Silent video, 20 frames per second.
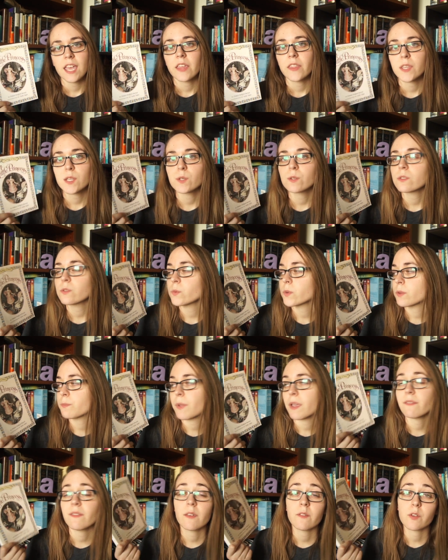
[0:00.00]
This was one of
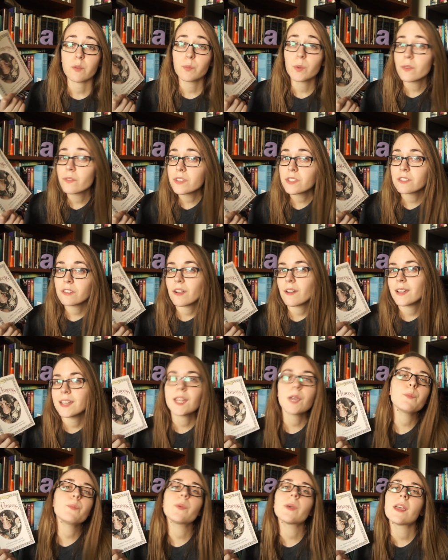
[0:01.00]
my favorite movies growing
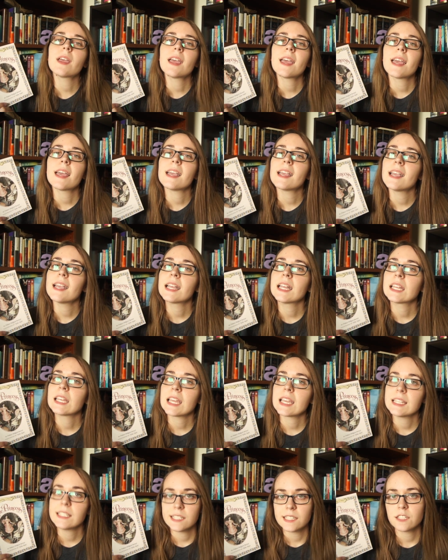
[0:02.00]
up, and
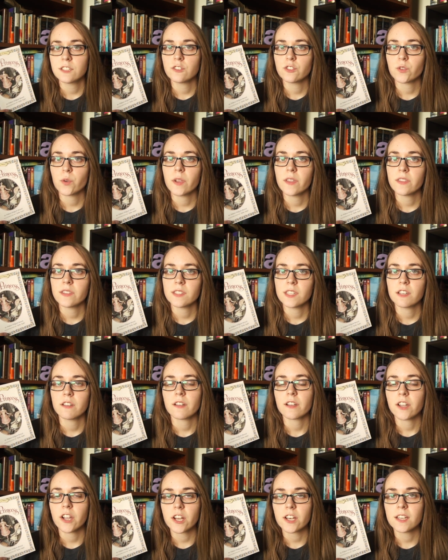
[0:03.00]
I did enjoy The
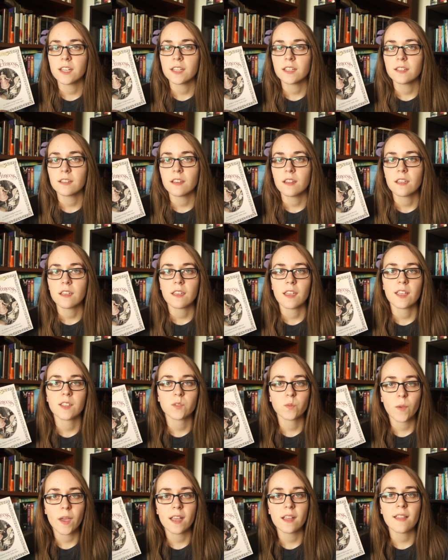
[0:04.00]
Secret Garden
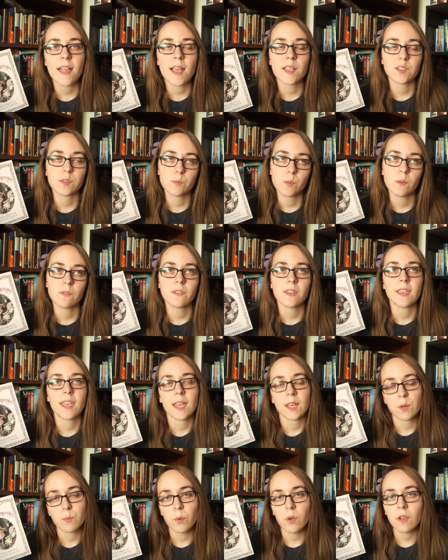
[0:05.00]
as well as a movie
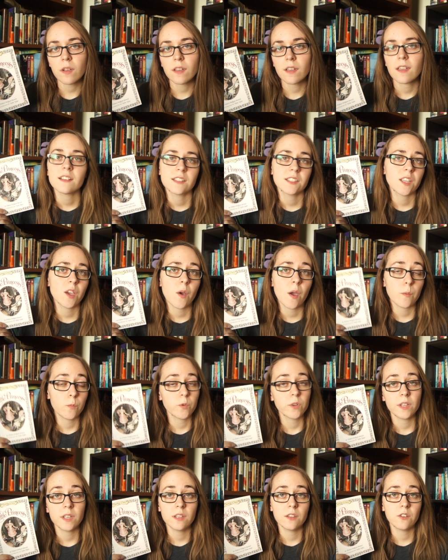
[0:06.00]
and a book, so I'm
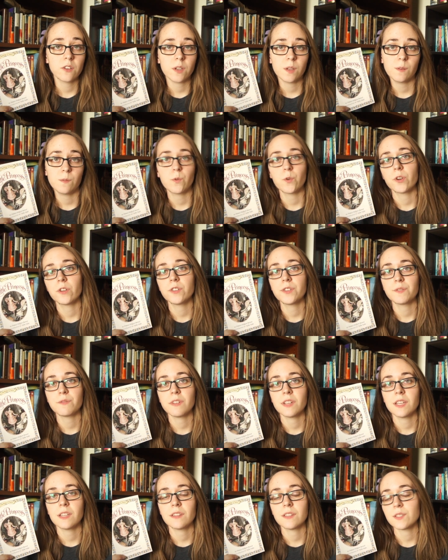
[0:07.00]
really looking forward to
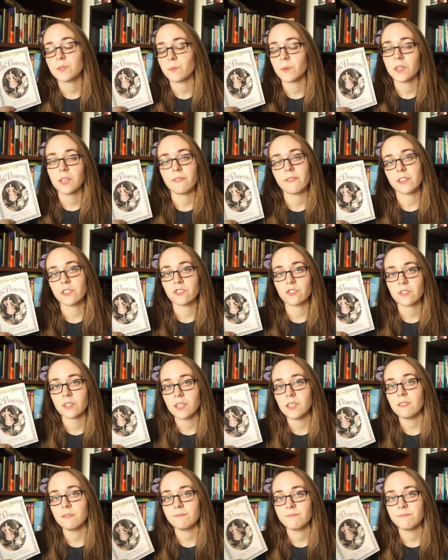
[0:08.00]
reading this one eventually.